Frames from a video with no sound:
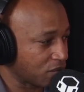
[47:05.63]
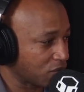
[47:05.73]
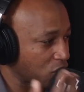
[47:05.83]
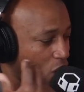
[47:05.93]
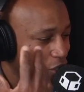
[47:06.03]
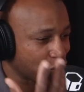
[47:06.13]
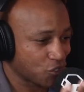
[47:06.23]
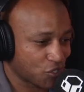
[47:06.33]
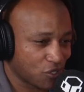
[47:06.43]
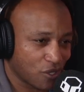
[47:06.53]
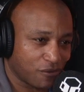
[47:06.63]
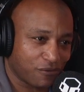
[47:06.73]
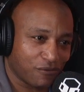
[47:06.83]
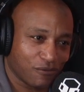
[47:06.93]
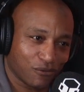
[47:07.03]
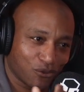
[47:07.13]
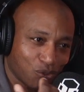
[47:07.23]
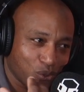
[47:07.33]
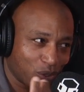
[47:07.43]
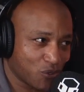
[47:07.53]
conscious enough to
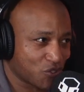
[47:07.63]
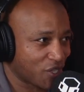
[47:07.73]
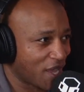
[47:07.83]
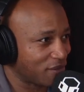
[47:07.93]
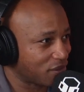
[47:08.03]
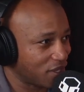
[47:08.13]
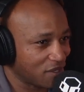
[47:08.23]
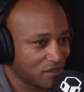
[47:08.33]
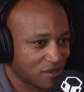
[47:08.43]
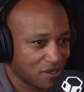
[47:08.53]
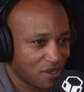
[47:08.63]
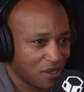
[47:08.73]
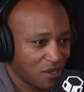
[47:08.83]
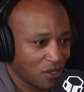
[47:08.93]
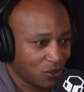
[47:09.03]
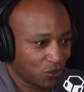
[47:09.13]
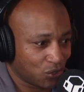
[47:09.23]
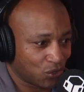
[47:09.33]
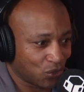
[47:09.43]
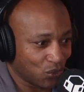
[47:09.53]
understand things
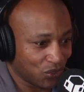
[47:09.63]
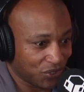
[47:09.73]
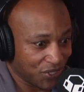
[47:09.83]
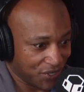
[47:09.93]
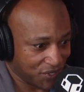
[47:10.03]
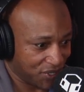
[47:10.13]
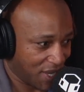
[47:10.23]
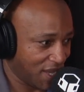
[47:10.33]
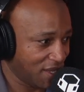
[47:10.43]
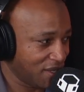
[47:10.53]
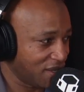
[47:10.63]
to this day,